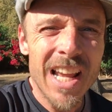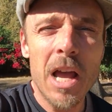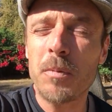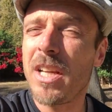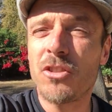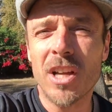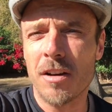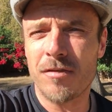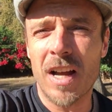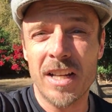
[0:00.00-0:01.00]
And we each got
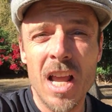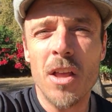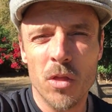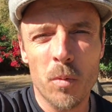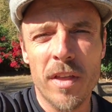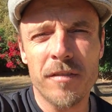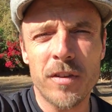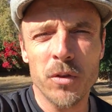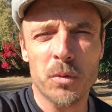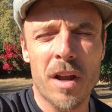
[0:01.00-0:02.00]
to find the way that
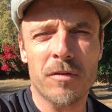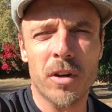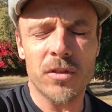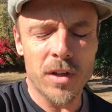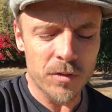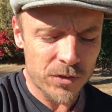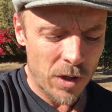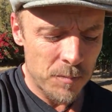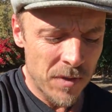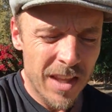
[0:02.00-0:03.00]
feels right for ourselves.
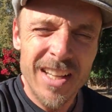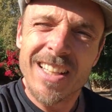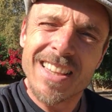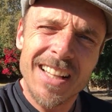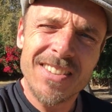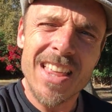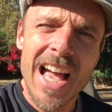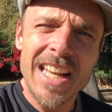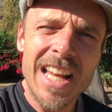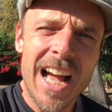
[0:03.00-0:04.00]
So that's
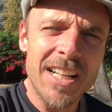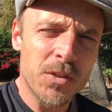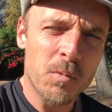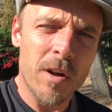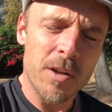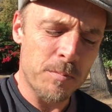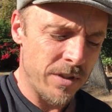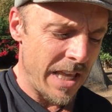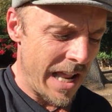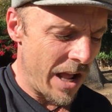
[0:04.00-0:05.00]
that. I just wanted to
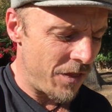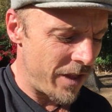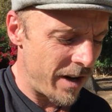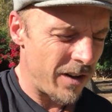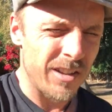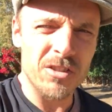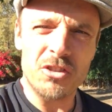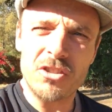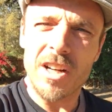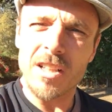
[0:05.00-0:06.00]
put that out there and
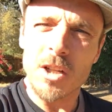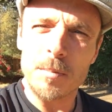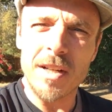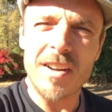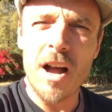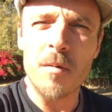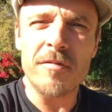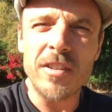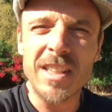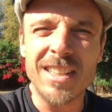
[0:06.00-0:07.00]
share a little bit of how I'm
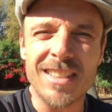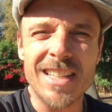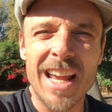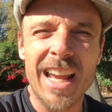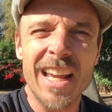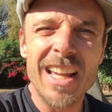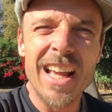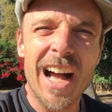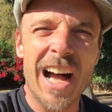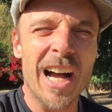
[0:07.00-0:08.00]
feeling today.
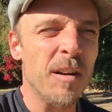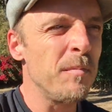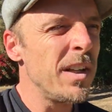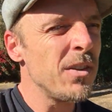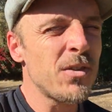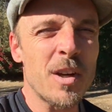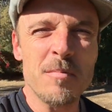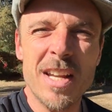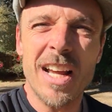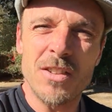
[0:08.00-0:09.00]

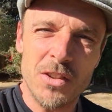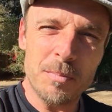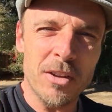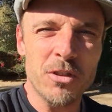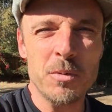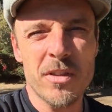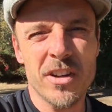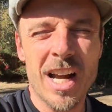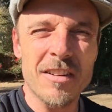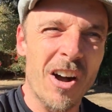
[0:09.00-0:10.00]
Some days, especially when
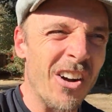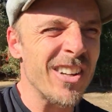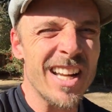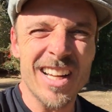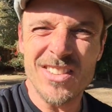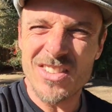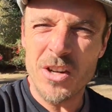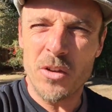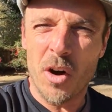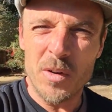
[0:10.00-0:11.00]
they're kind of holidays, you
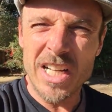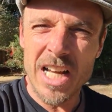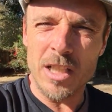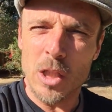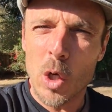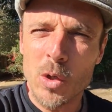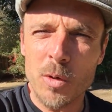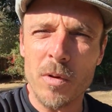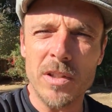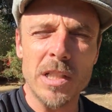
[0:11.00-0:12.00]
know, they're already kind of
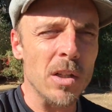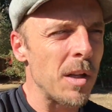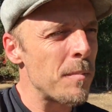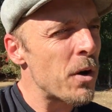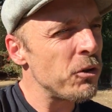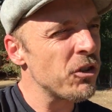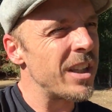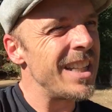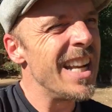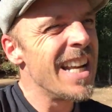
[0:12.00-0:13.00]
loaded with a little
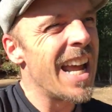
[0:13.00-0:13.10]
emotion.